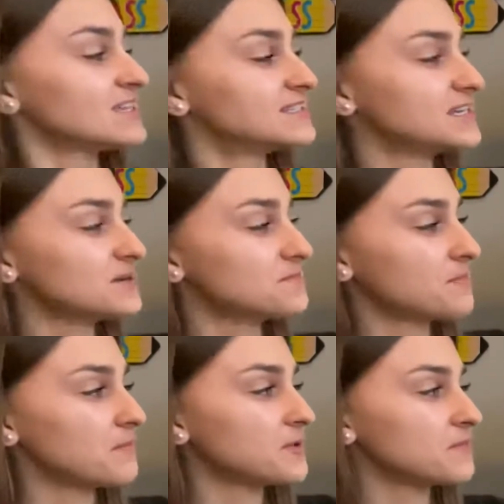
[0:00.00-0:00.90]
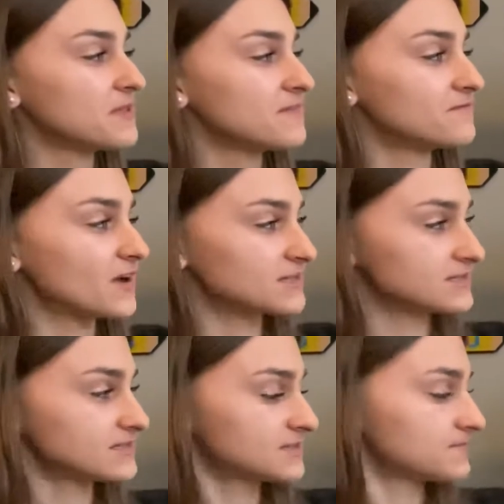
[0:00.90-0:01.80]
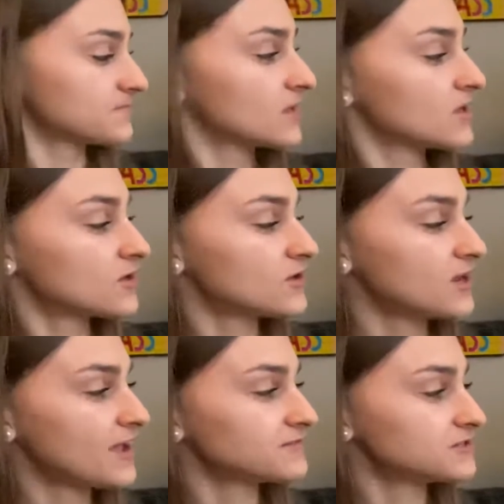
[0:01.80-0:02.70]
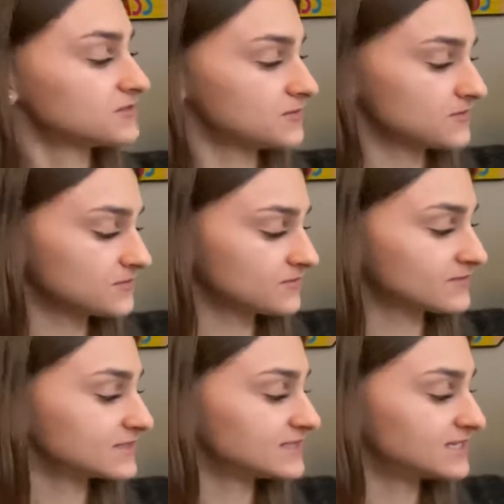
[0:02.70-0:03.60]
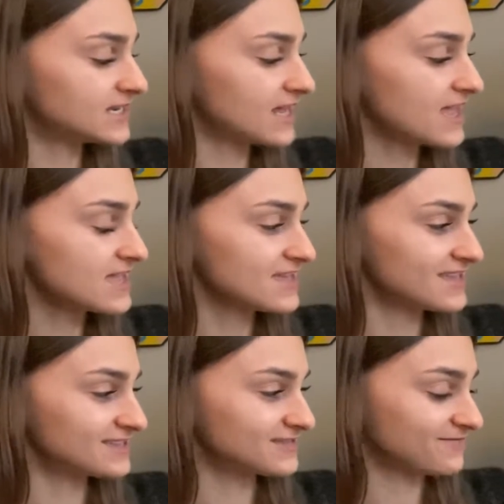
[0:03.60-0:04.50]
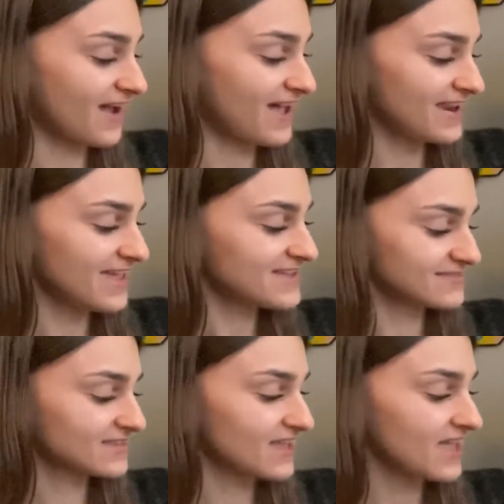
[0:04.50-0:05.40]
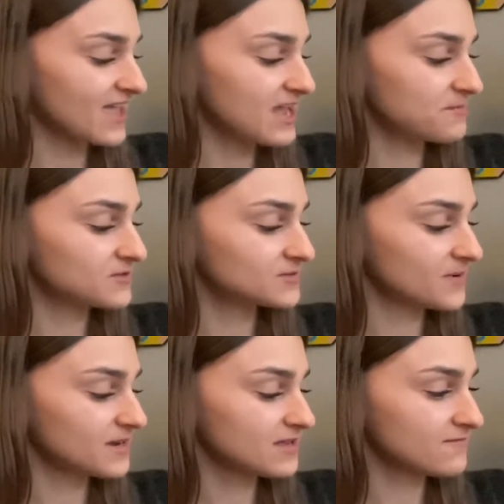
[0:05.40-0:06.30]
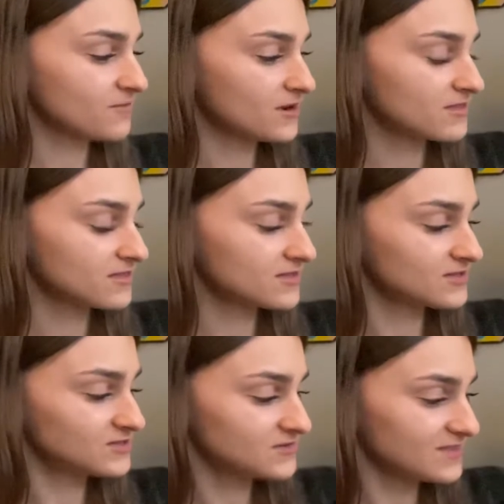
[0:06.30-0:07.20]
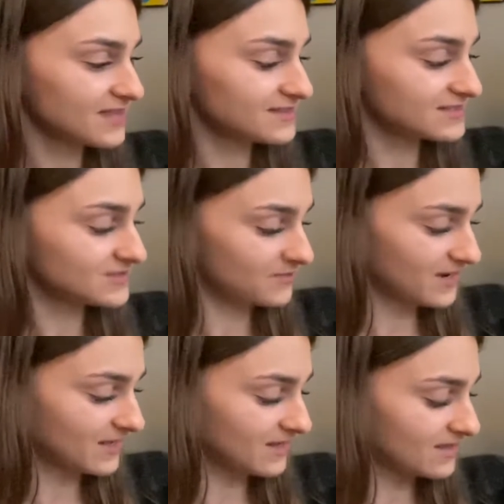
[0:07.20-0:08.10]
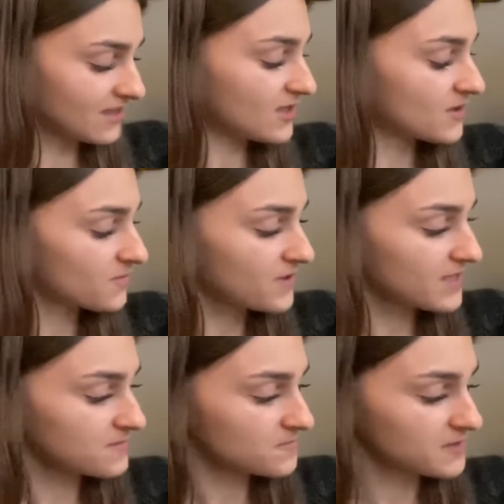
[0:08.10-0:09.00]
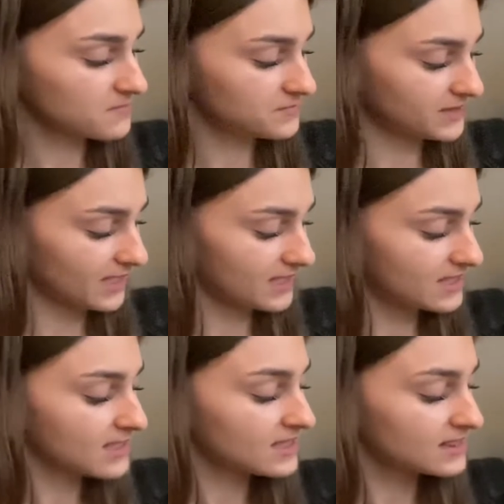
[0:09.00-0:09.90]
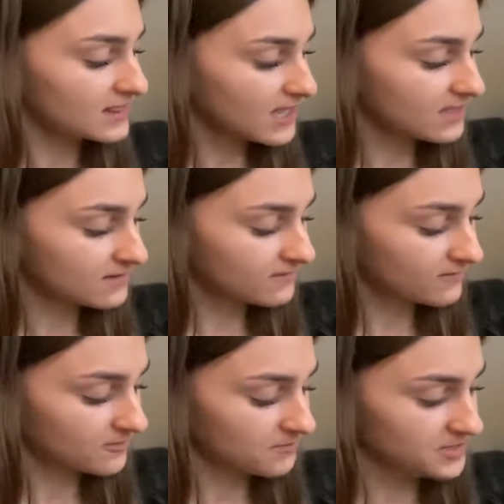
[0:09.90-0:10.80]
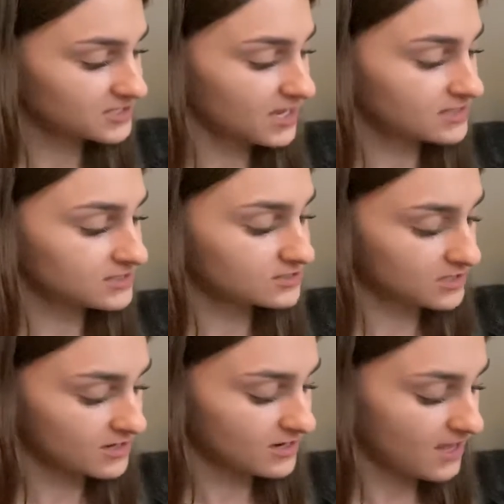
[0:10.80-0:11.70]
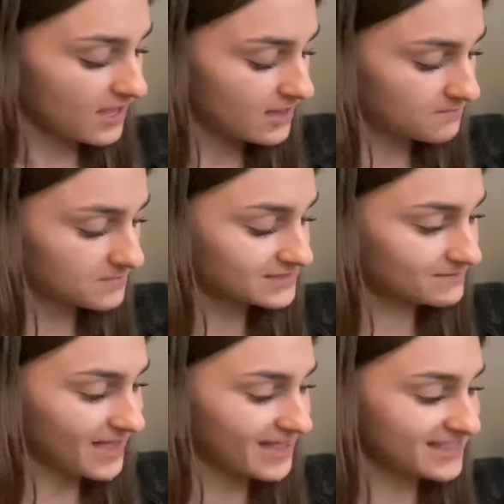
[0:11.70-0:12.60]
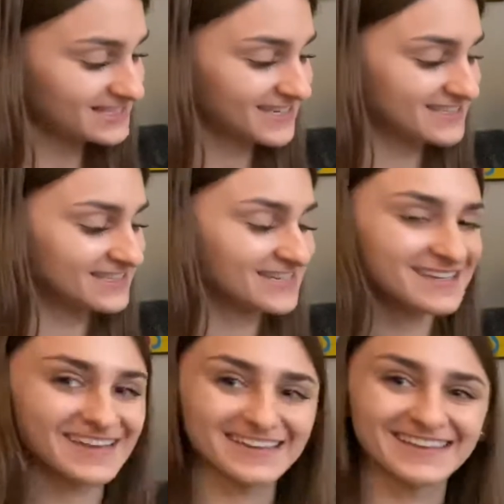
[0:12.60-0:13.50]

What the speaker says: Dear Bumblebee friends, good afternoon. Today is Friday, April 24th, 2020. We will play. Love, Miss Schettinger and Miss Malatestinik.